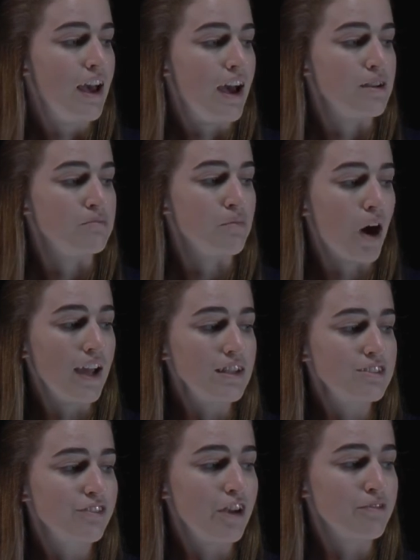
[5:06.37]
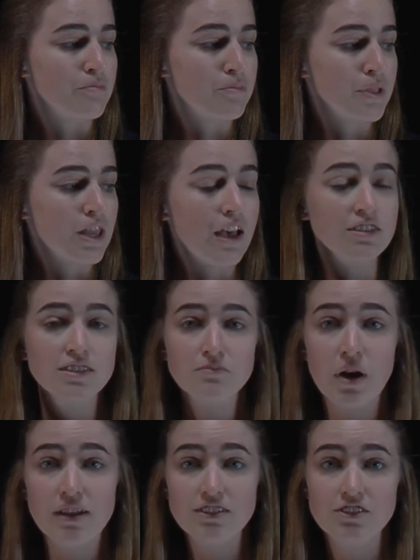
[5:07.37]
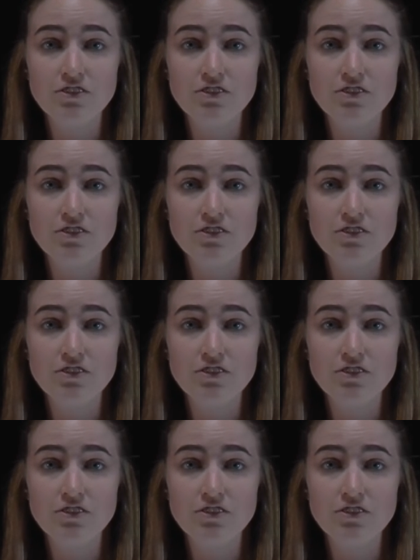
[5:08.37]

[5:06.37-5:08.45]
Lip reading: And minus 5 plus minus